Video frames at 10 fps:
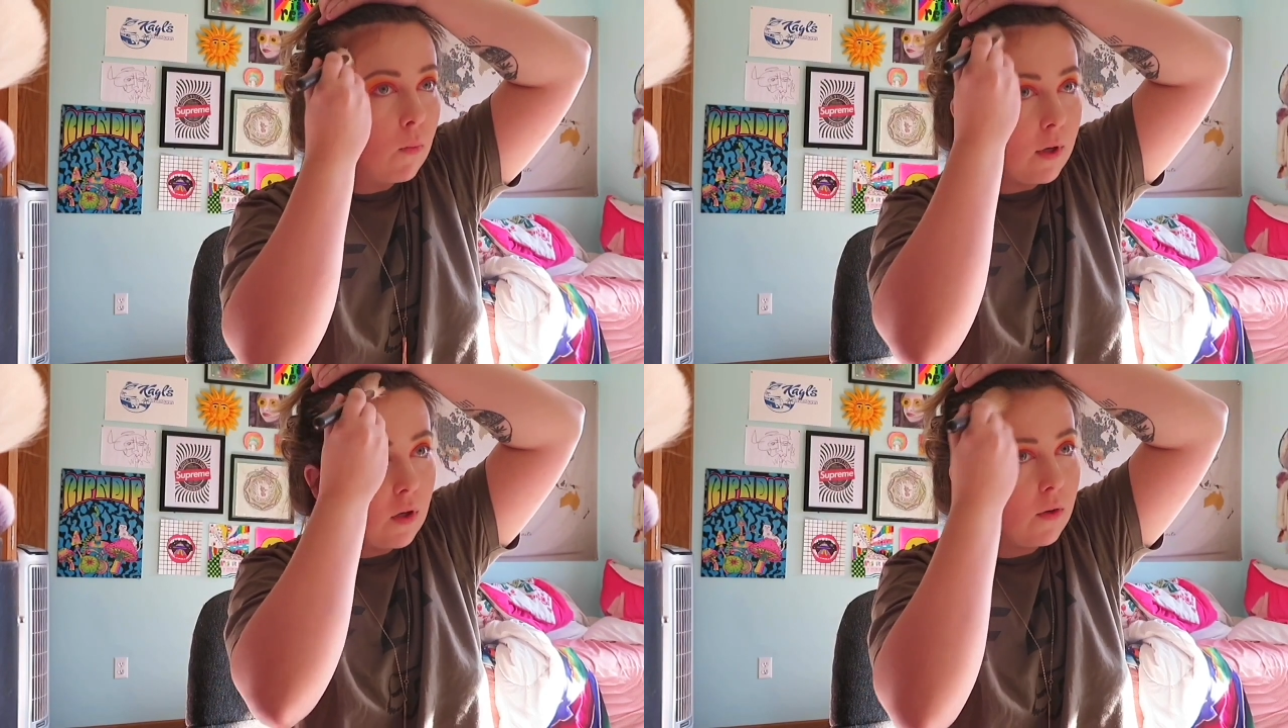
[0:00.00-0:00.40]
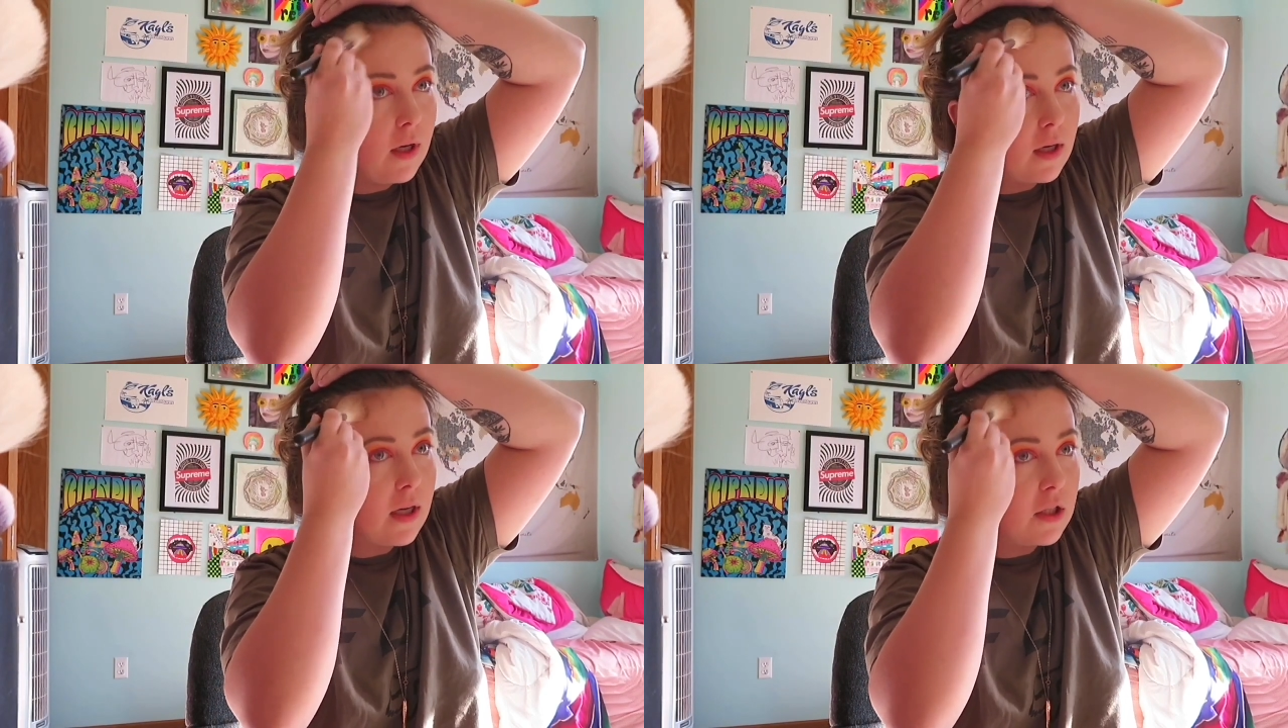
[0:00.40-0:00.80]
We don't
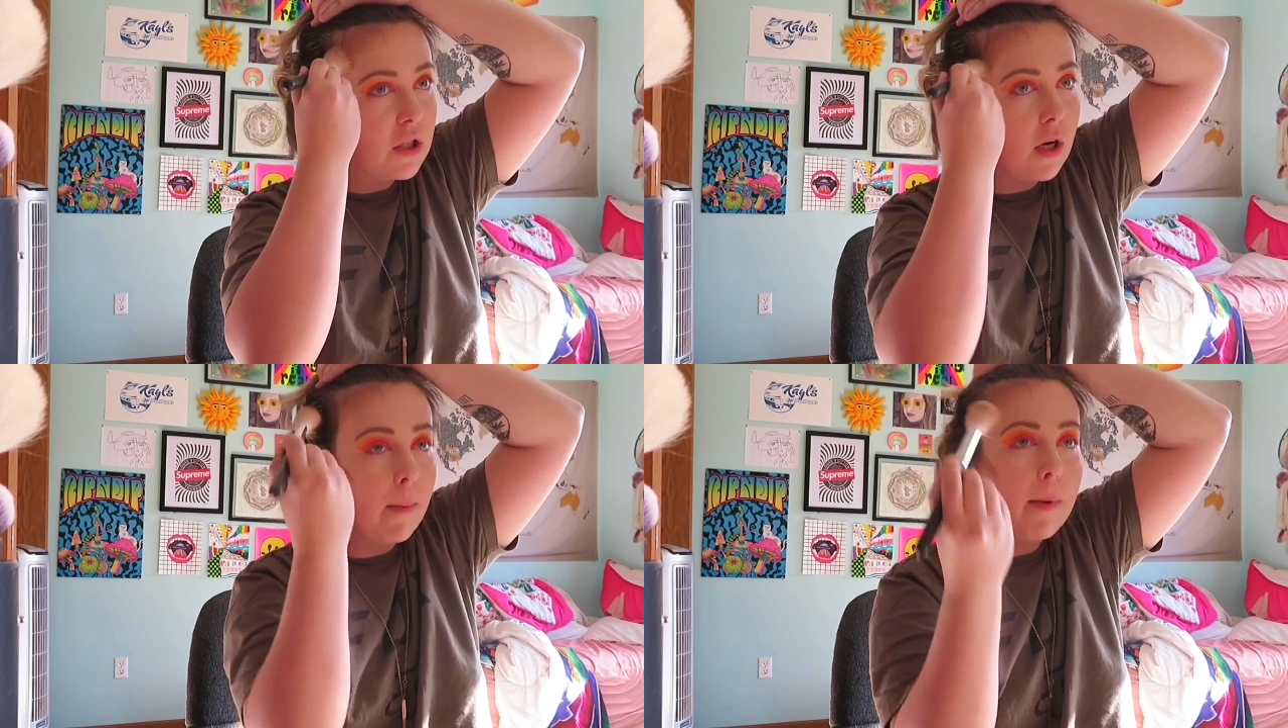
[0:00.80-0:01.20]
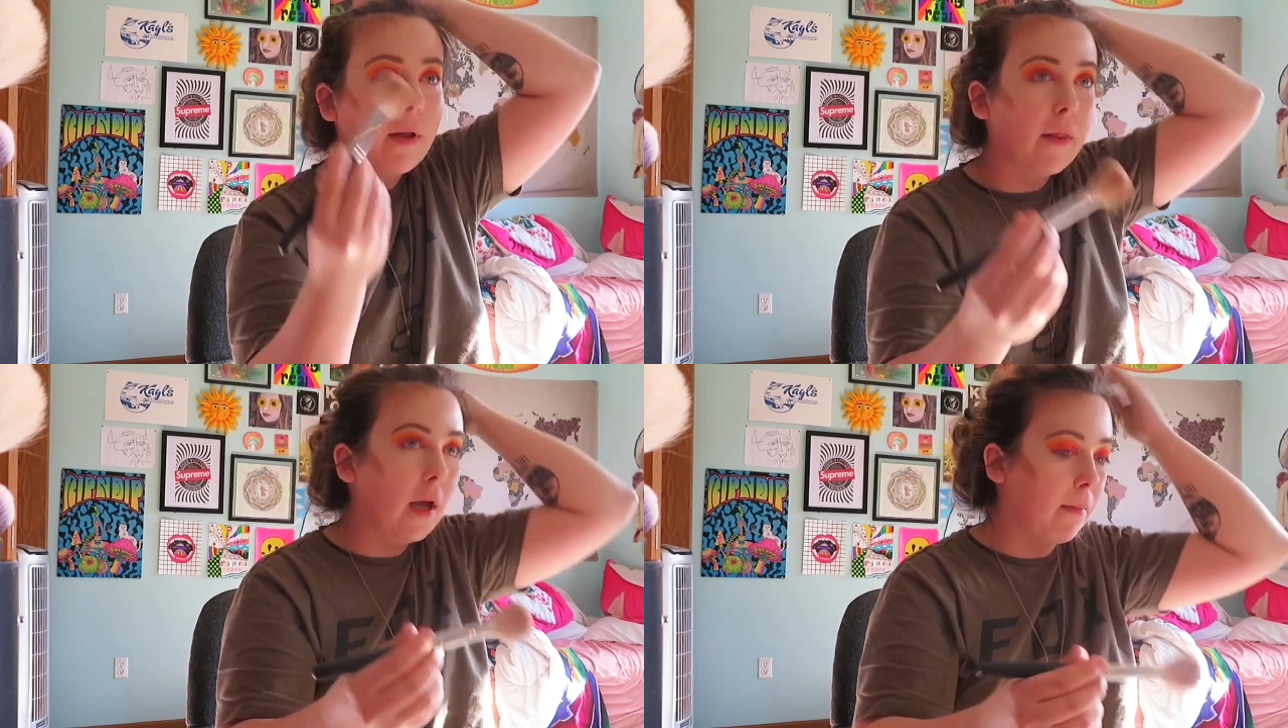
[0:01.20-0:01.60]
need attention up
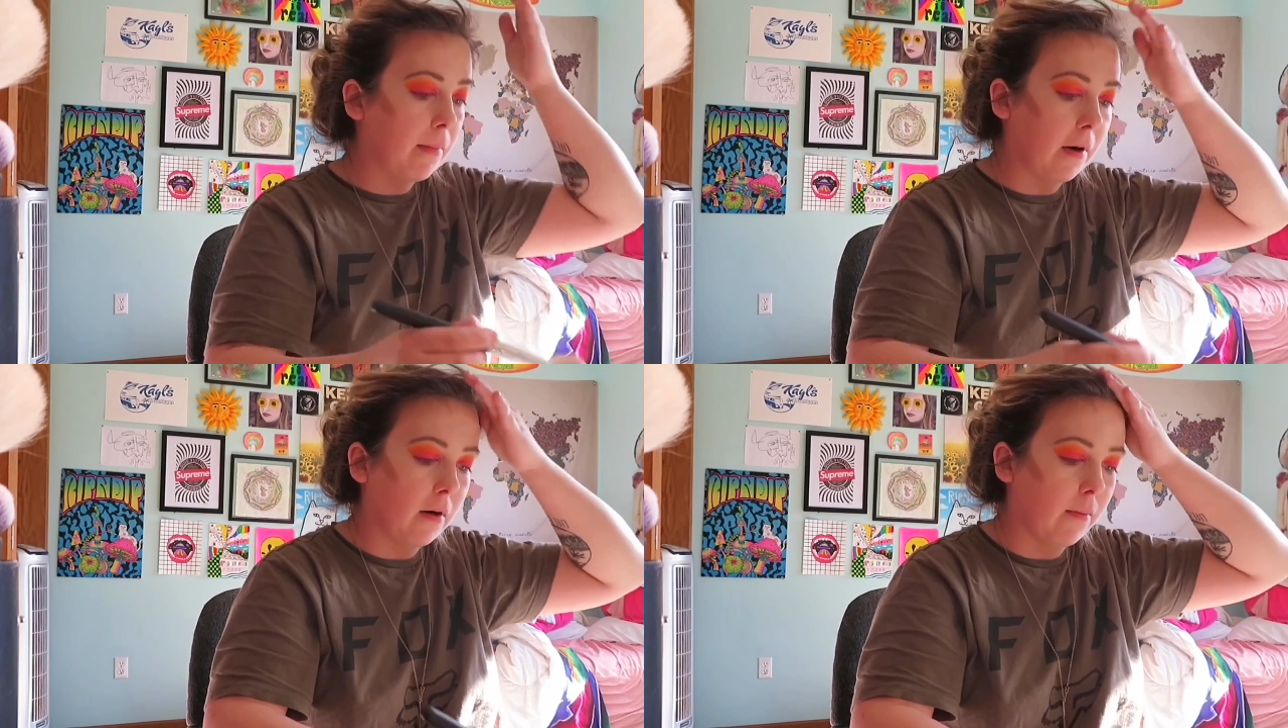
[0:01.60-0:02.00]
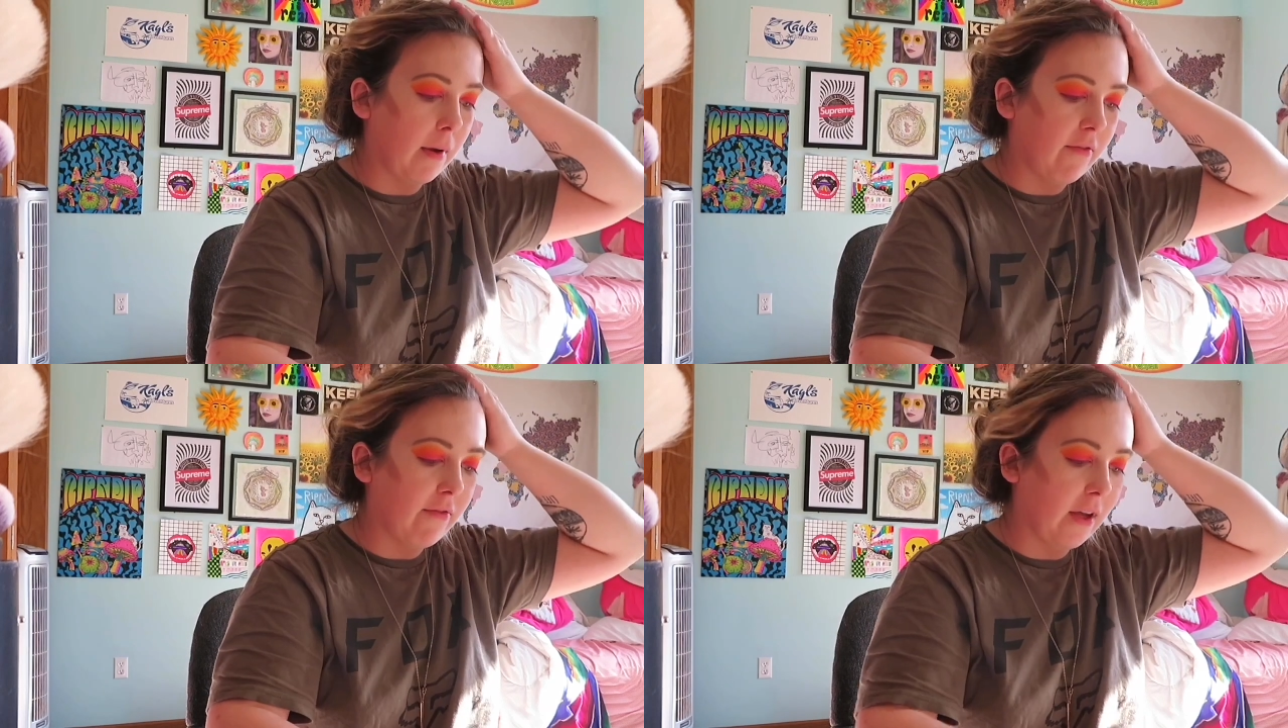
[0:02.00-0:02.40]
on that part of
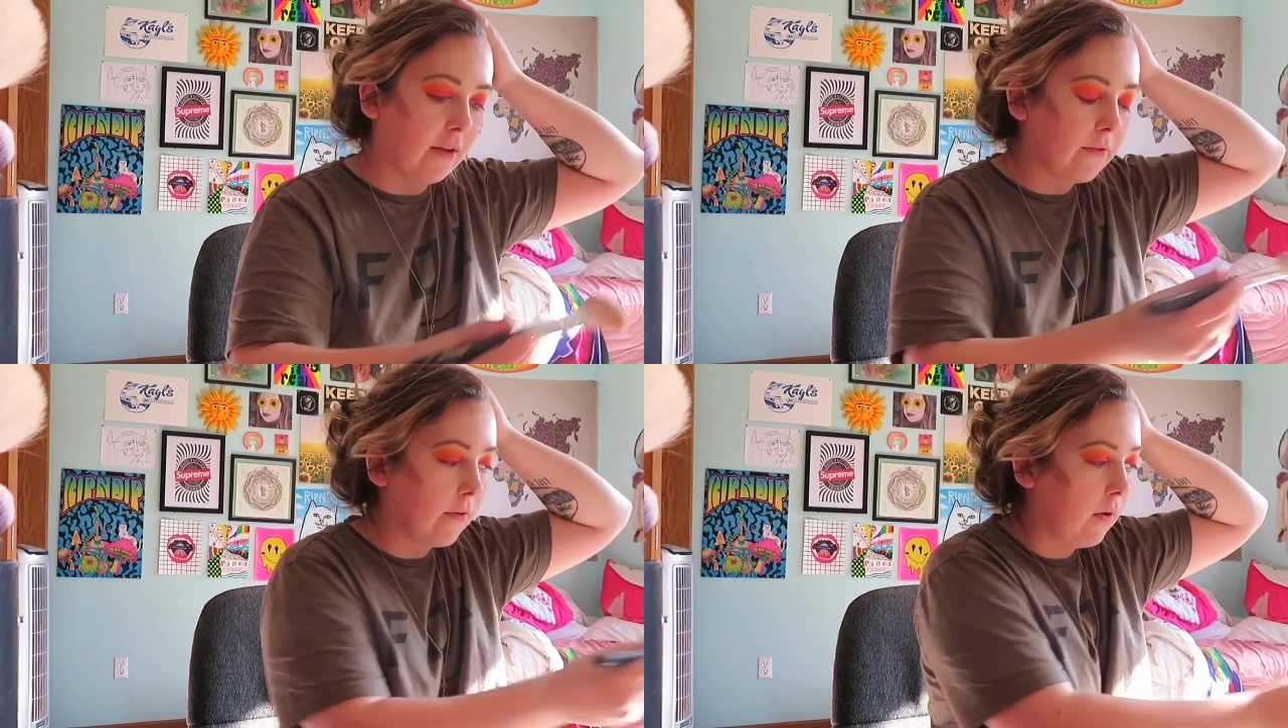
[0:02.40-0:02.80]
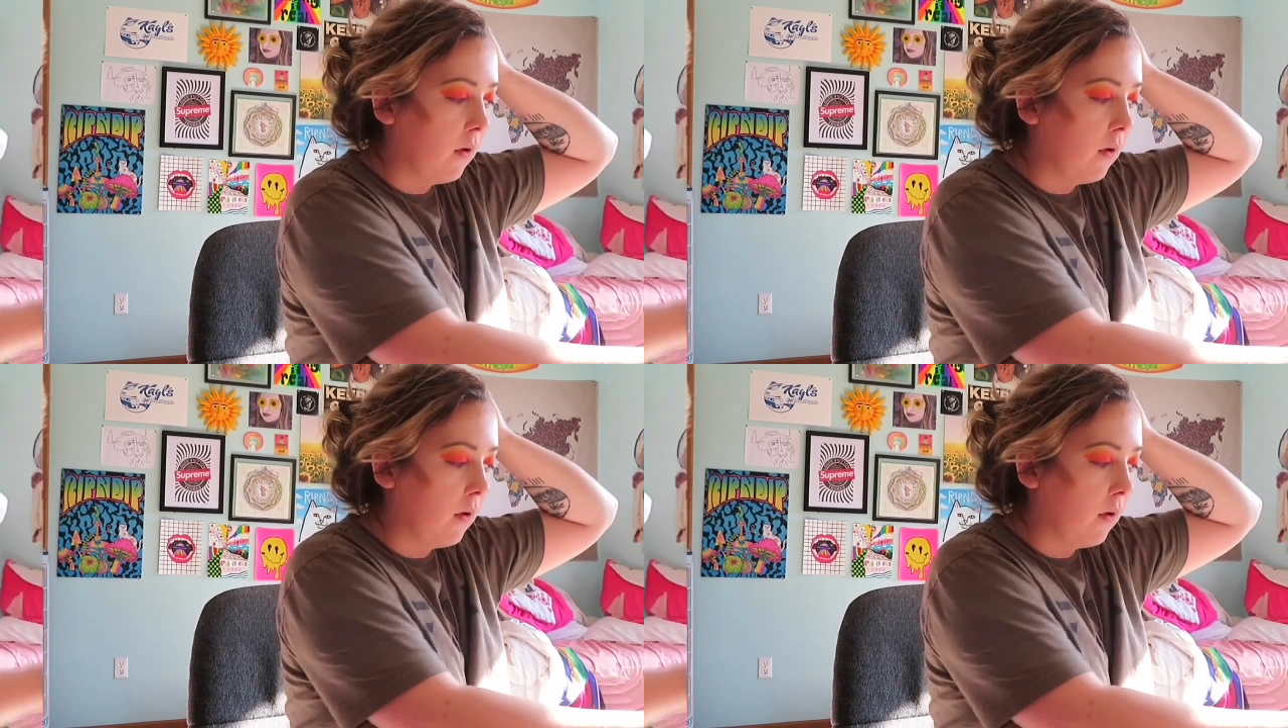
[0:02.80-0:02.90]
my face.